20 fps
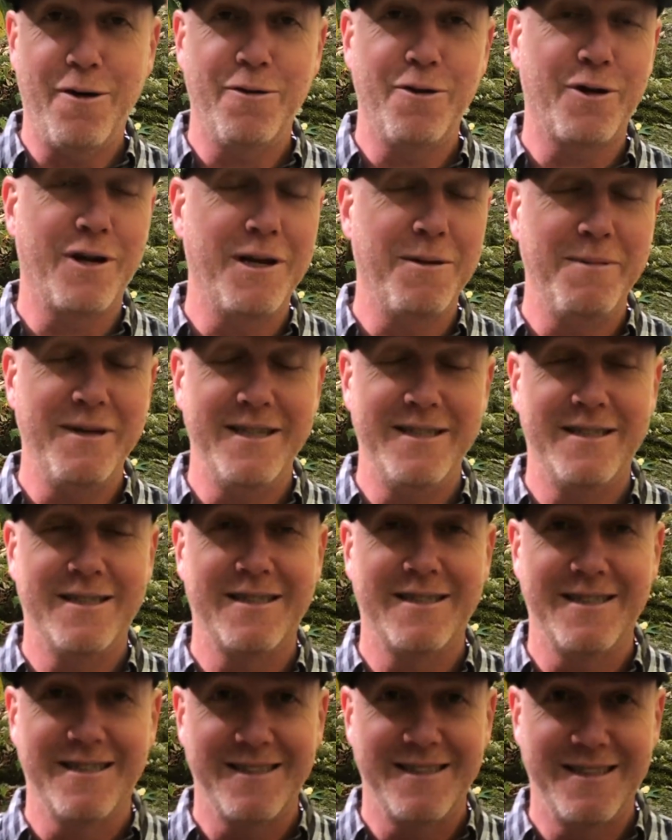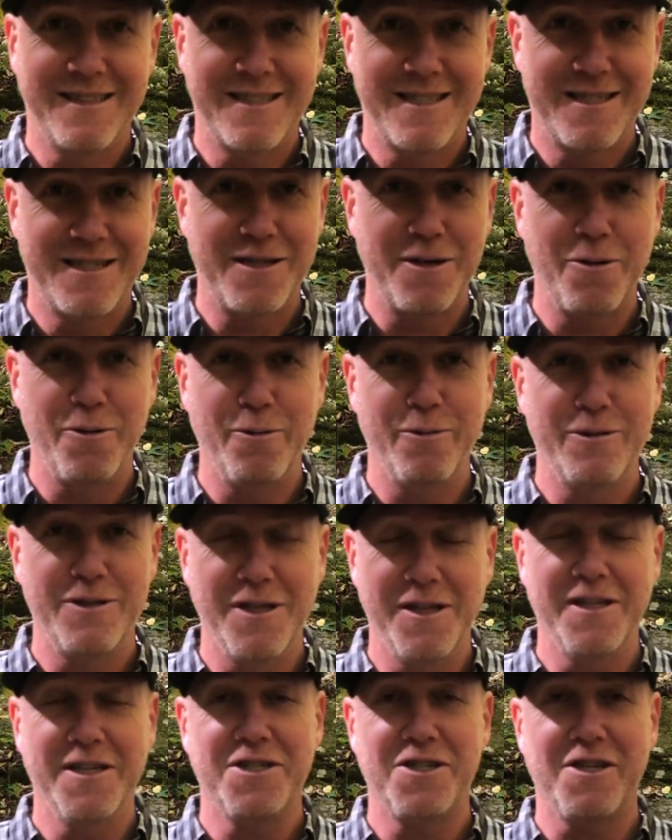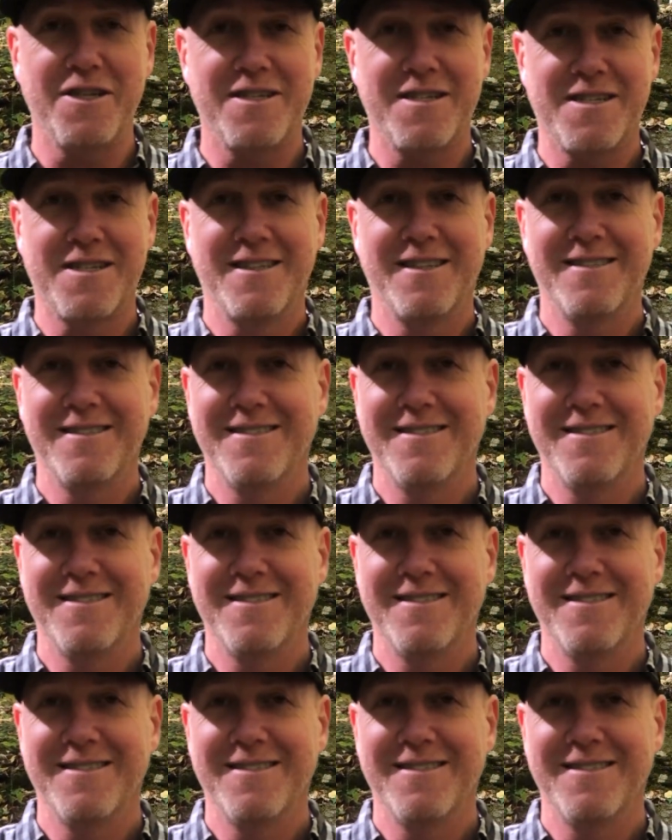They're going to be so delicious,